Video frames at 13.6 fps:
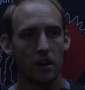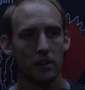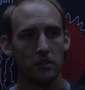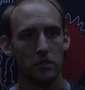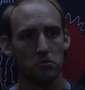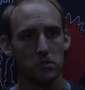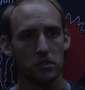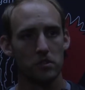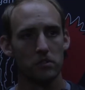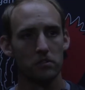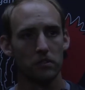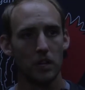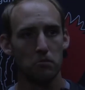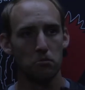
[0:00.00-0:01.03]
in terms
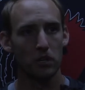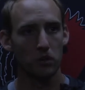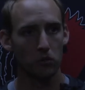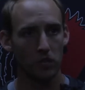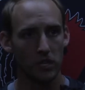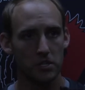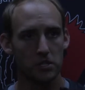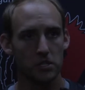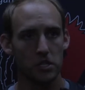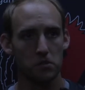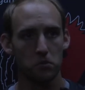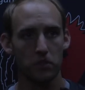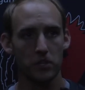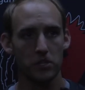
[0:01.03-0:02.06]
of like building
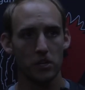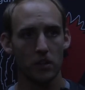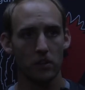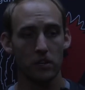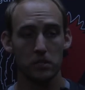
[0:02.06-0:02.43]
relationships with each other.